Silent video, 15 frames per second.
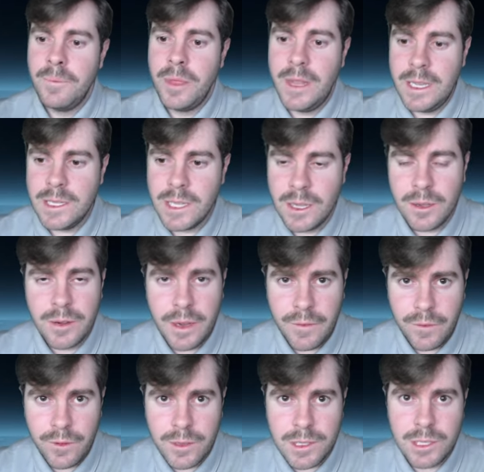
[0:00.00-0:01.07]
These other
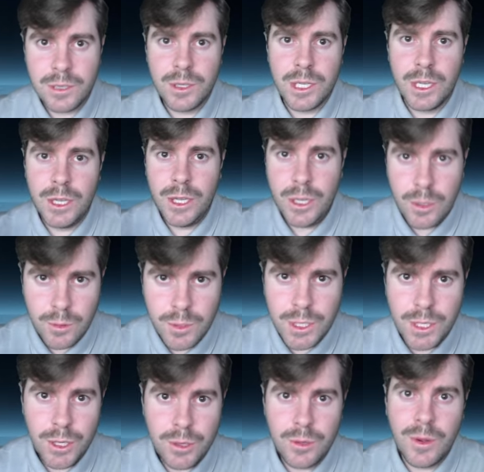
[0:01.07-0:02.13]
influencers use
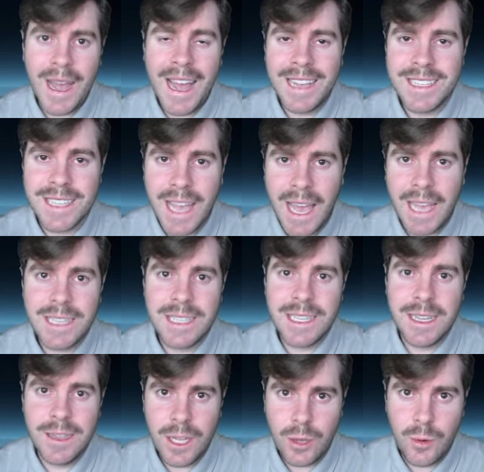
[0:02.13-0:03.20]
you as
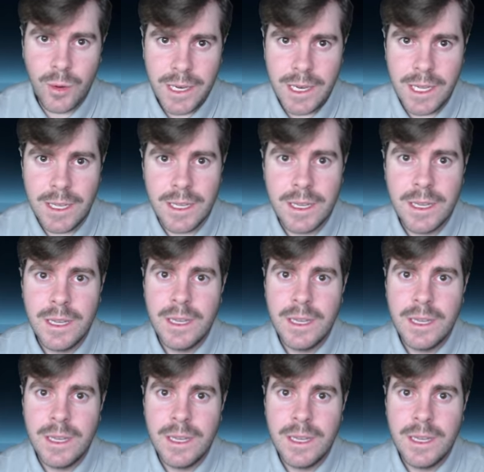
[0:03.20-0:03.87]
exit liquidity,